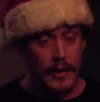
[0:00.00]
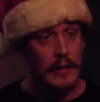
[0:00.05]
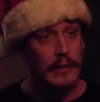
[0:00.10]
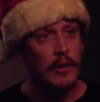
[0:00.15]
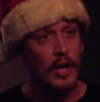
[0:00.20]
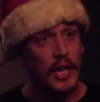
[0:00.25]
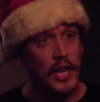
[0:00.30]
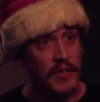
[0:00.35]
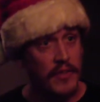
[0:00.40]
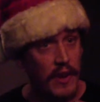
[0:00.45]

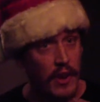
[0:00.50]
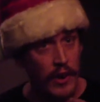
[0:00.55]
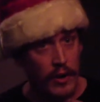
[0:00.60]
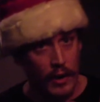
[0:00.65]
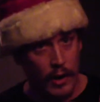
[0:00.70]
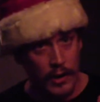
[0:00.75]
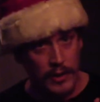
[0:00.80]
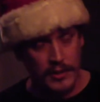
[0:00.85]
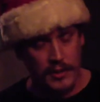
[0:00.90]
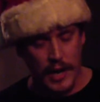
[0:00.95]
Lucky they're on
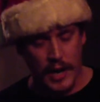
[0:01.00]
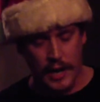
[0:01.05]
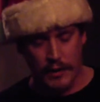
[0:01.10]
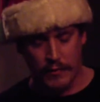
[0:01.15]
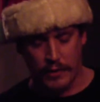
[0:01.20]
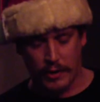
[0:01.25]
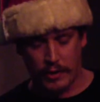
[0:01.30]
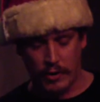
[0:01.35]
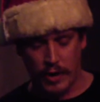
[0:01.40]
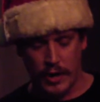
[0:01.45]
our side of
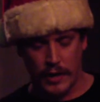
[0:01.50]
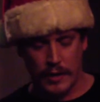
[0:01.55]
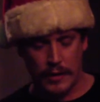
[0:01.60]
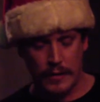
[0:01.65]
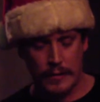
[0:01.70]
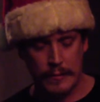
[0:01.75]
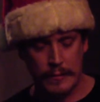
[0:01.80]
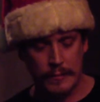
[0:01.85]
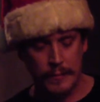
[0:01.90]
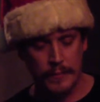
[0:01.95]
the creek.
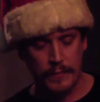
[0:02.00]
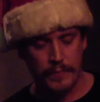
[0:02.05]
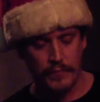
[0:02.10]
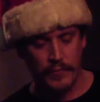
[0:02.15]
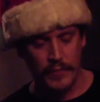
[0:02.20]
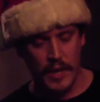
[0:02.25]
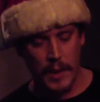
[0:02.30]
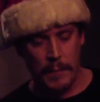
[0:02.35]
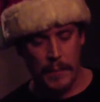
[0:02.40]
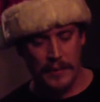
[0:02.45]

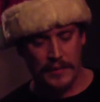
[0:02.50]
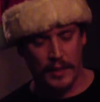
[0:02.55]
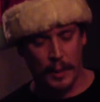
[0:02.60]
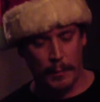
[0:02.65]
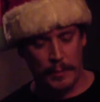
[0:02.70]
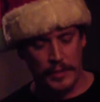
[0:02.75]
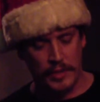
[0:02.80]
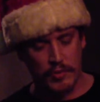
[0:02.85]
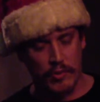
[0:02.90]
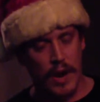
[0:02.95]
He picked
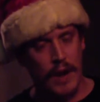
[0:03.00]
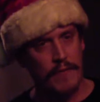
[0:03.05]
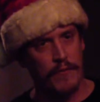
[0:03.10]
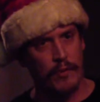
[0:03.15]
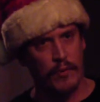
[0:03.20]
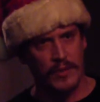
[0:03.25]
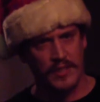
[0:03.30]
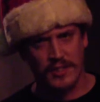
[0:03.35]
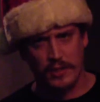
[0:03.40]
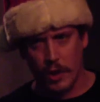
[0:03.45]
up his
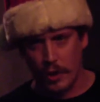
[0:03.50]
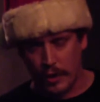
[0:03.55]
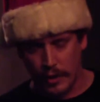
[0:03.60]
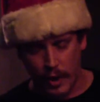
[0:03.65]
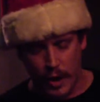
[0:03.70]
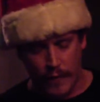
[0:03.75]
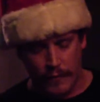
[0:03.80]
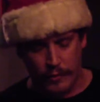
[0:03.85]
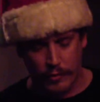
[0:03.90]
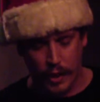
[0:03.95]
rifle and started
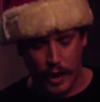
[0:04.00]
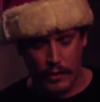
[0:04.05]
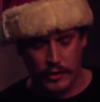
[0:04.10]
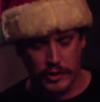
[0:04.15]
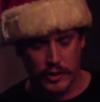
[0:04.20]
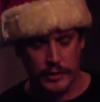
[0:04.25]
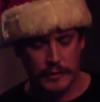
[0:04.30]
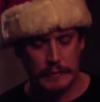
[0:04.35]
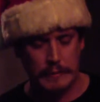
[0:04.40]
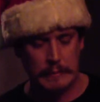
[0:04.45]
off
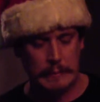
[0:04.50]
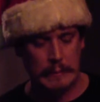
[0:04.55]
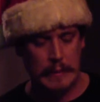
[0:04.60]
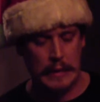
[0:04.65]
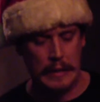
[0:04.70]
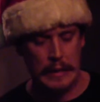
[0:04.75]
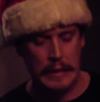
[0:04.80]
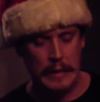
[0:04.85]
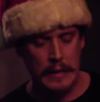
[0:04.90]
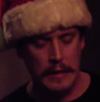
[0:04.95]
crouching.
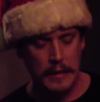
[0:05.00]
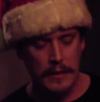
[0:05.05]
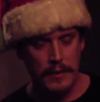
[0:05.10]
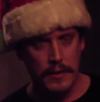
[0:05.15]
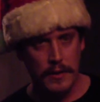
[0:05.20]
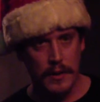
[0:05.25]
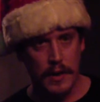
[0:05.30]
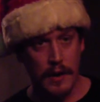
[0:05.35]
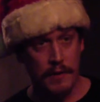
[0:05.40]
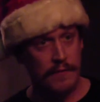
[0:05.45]

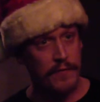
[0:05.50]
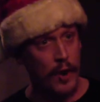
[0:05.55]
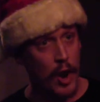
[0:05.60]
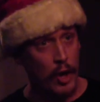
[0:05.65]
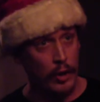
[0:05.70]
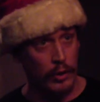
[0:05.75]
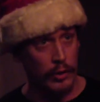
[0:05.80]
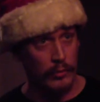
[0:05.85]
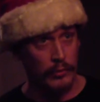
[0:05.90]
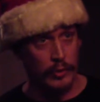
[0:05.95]
I
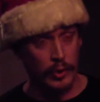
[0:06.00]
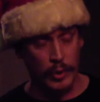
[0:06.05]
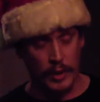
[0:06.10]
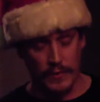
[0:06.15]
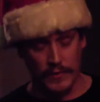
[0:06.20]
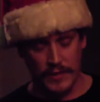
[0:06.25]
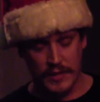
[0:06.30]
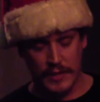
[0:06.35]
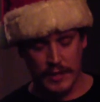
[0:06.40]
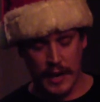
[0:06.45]
followed,
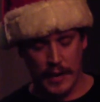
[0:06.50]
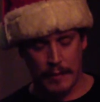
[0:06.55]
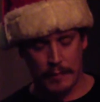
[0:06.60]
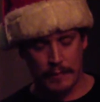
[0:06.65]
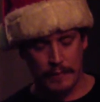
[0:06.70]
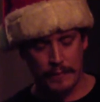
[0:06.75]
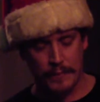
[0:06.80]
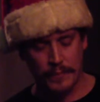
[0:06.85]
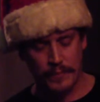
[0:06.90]
doing the same.